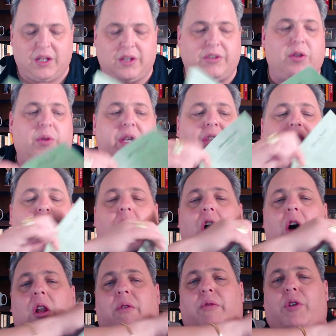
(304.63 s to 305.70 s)
So these are
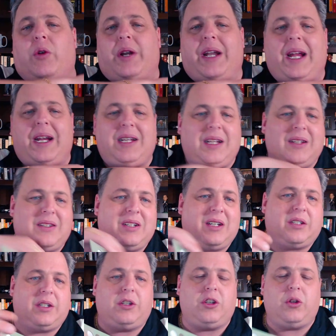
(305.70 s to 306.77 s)
all of your
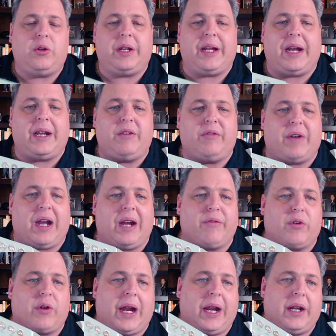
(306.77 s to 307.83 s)
1962 to 95
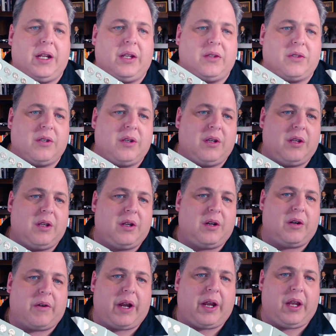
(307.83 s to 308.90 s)
varieties
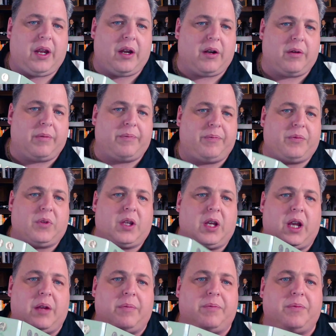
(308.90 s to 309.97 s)
right here.
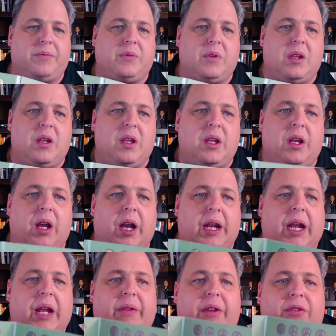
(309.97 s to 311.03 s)
Okay.
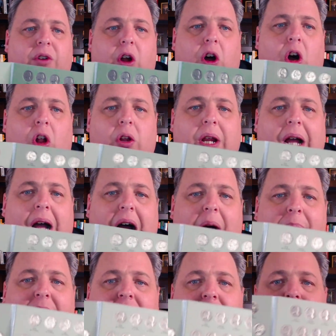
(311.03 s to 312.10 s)
Again, these are all
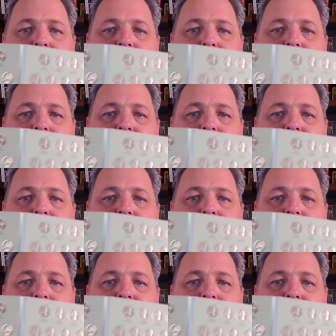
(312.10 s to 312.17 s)
common